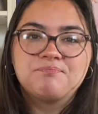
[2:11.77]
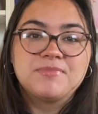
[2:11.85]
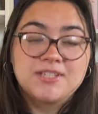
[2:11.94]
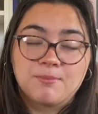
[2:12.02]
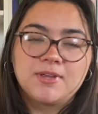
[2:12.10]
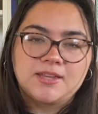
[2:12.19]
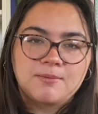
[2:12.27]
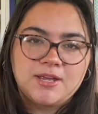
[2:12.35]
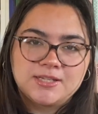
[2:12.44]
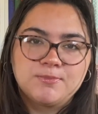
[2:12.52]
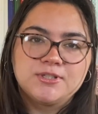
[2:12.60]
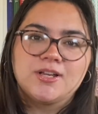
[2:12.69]
something that
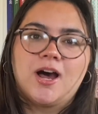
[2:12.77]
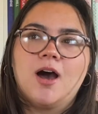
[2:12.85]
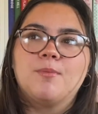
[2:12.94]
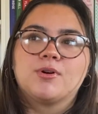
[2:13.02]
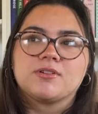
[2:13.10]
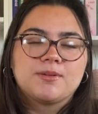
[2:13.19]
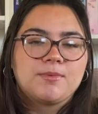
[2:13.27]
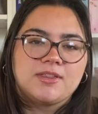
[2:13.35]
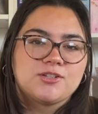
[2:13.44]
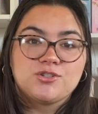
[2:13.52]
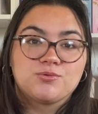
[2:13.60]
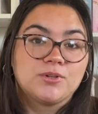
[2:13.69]
makes me sob or something
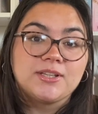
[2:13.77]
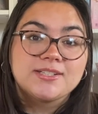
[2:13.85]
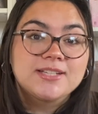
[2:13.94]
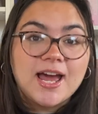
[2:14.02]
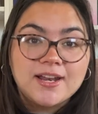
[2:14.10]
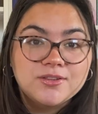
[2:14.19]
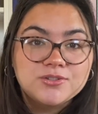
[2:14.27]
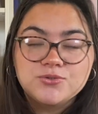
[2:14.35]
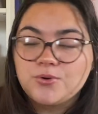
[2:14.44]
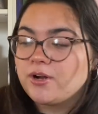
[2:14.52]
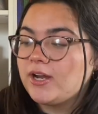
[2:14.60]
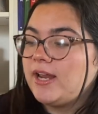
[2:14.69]
that's just really sad in the
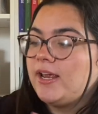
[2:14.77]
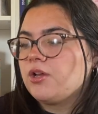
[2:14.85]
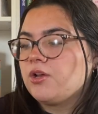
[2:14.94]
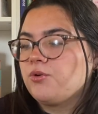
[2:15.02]
story.